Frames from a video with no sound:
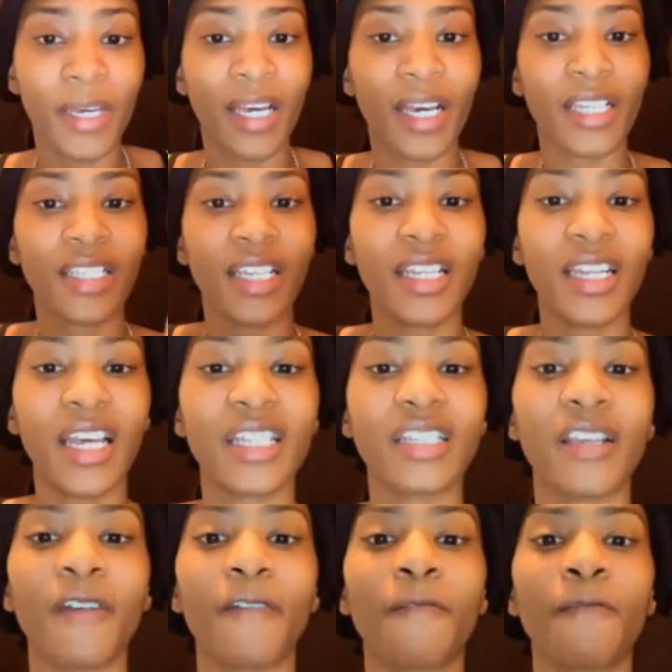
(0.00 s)
because it
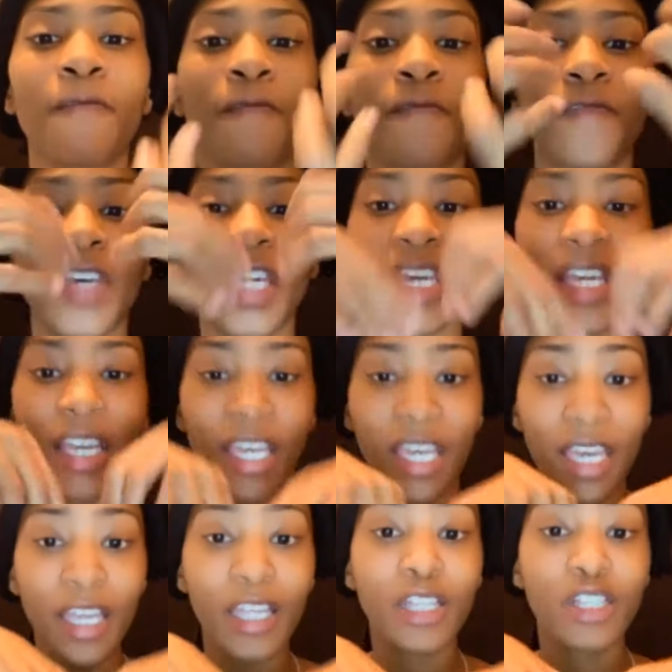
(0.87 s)
doesn't fit
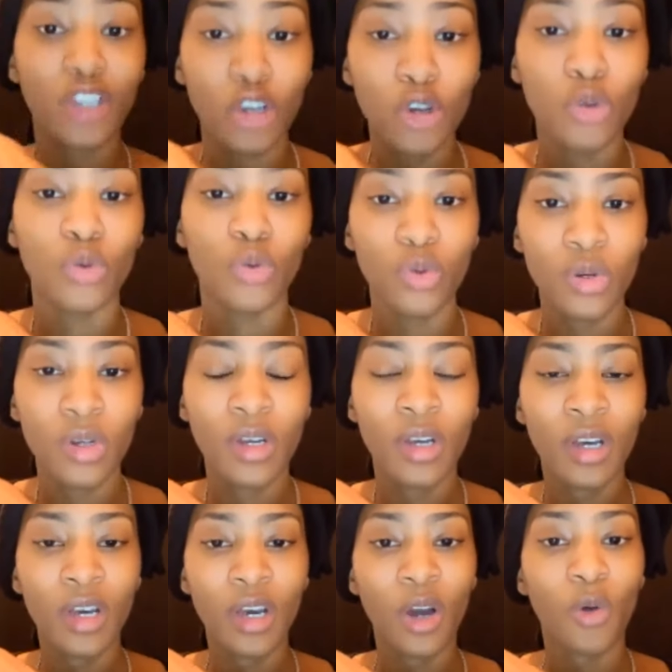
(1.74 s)
into
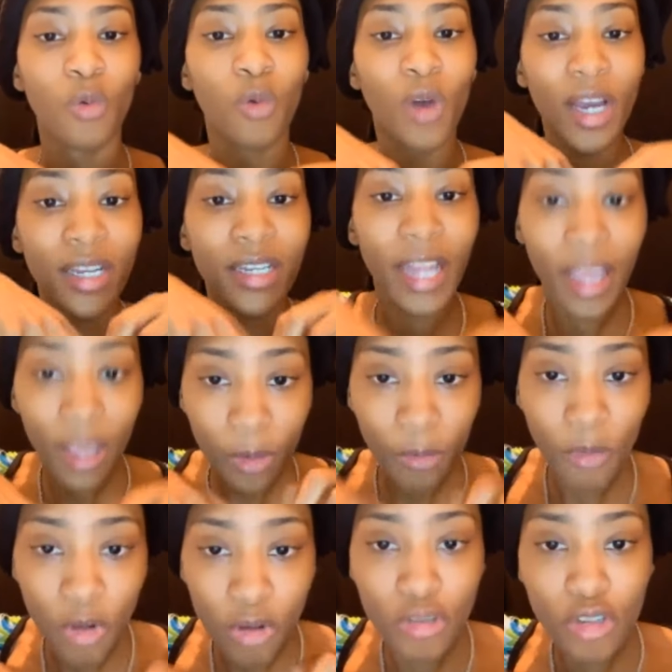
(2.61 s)
what they
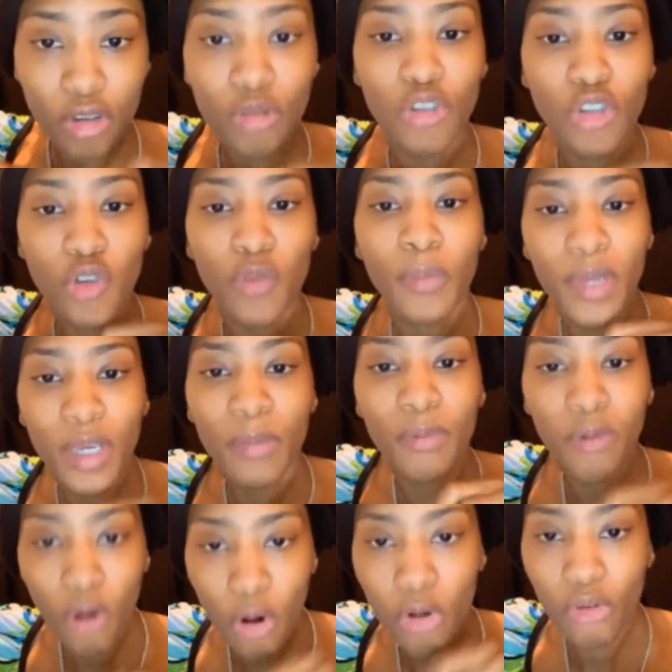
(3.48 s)
want you to be
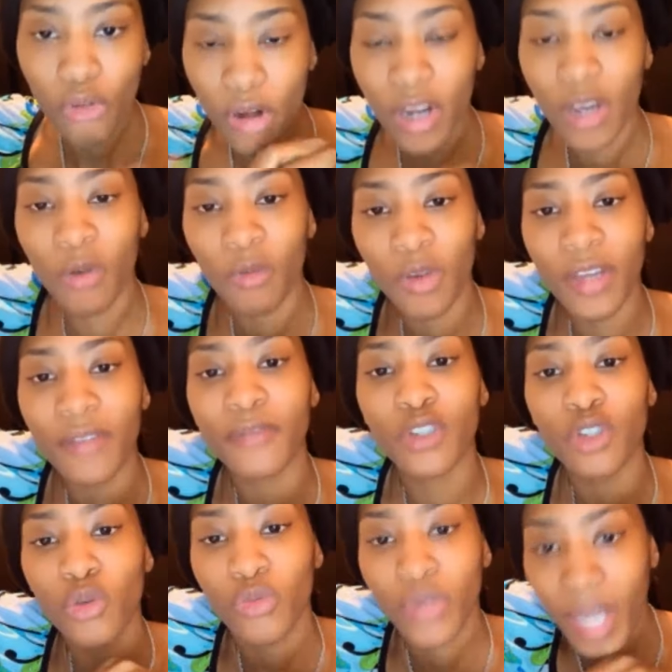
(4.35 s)
programmed with
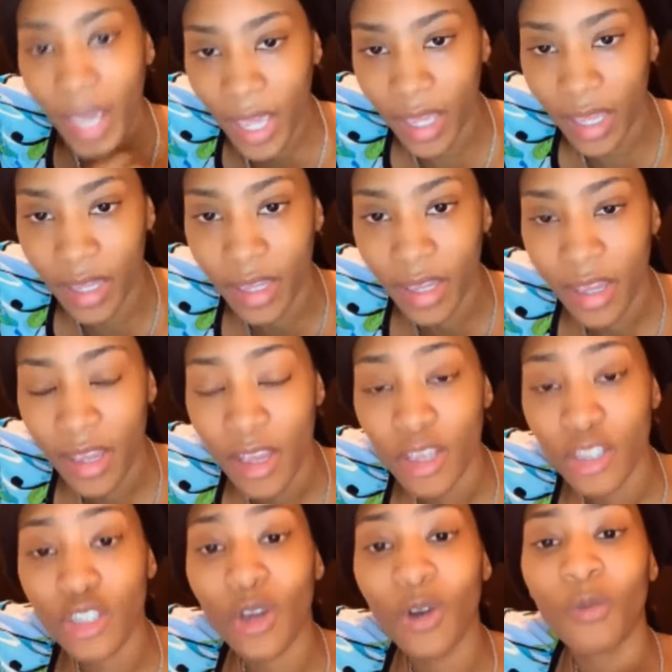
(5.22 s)
today.
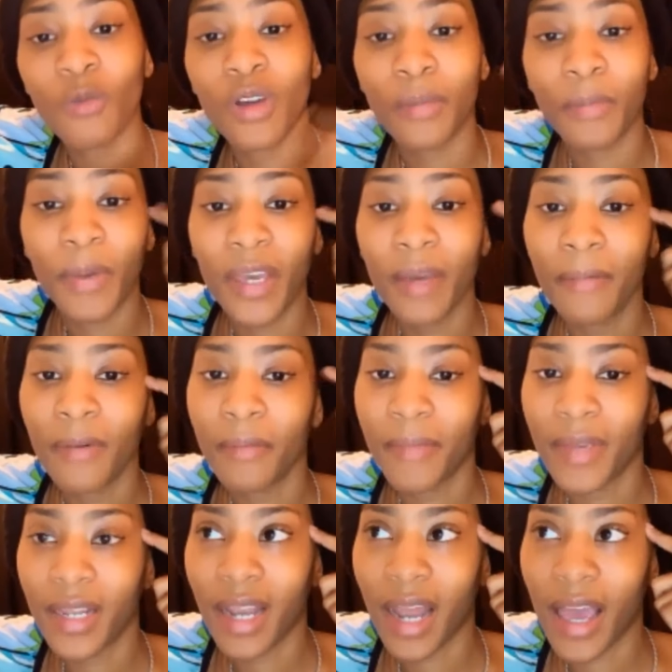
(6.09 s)
So when people
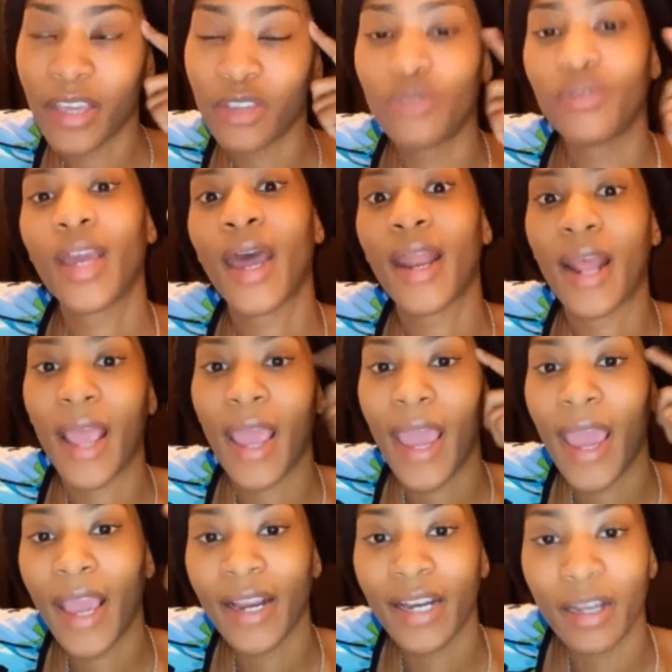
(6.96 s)
be like, you got
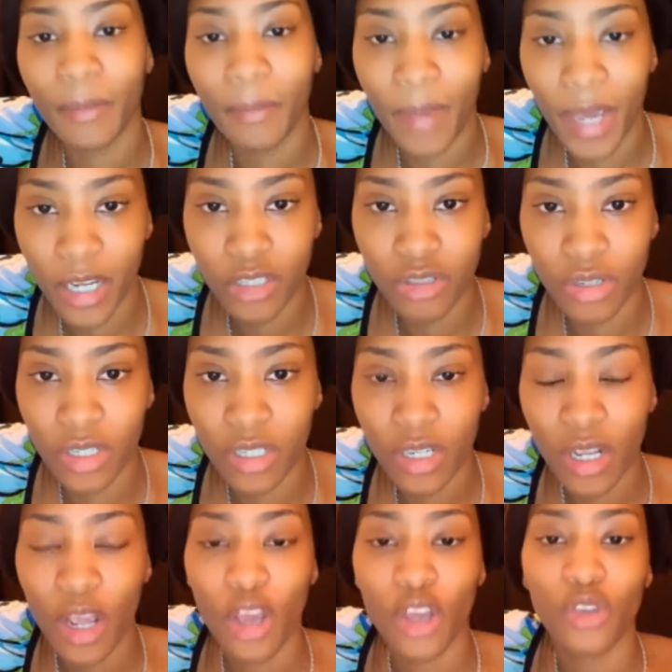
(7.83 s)
to hack the matrix,
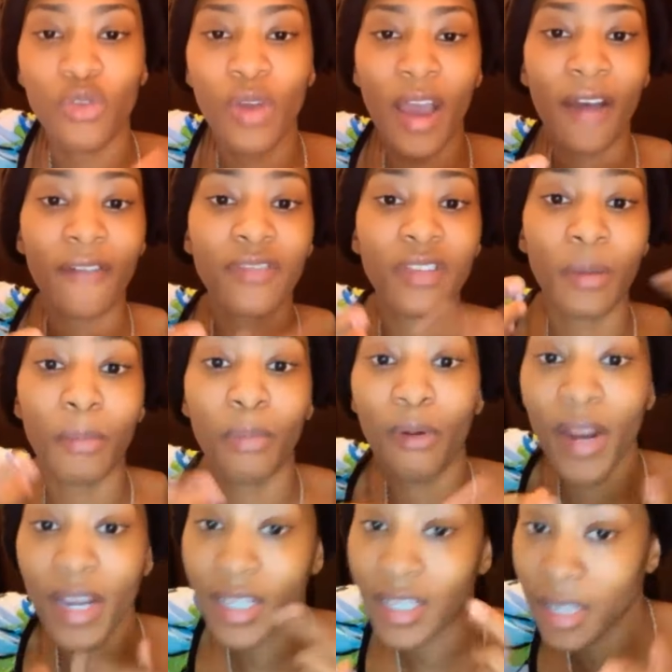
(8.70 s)
you have to
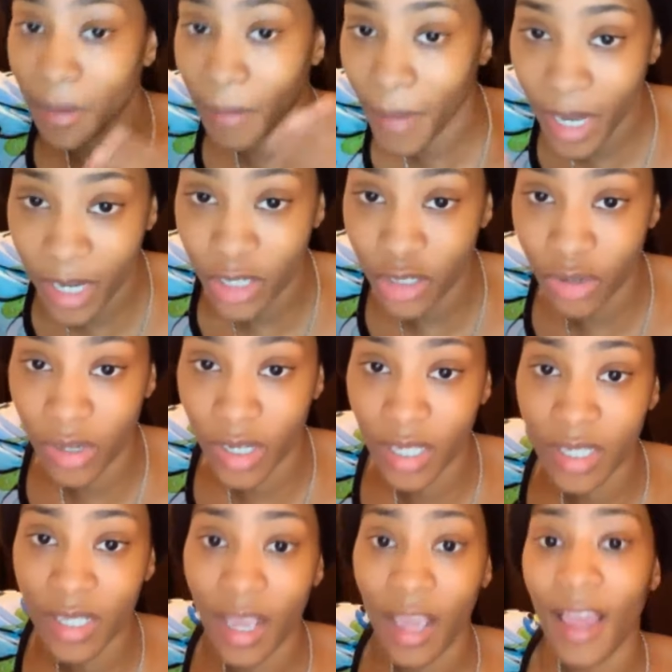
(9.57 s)
break the
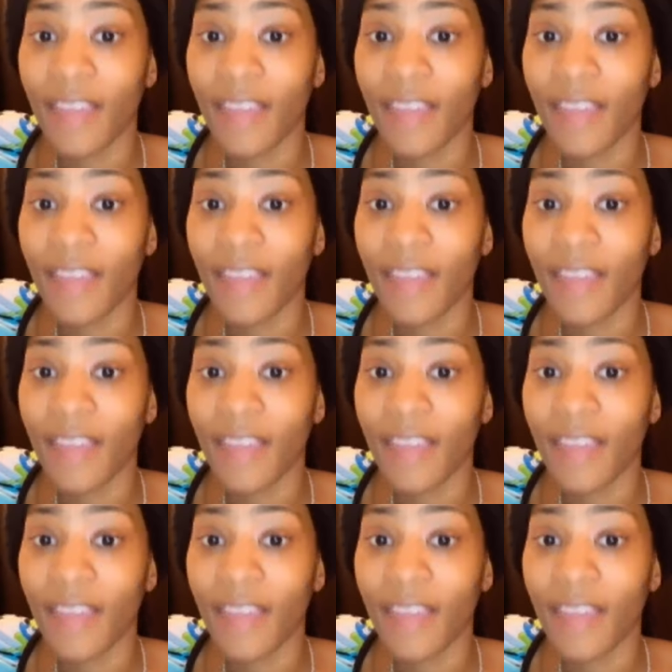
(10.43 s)
matrix.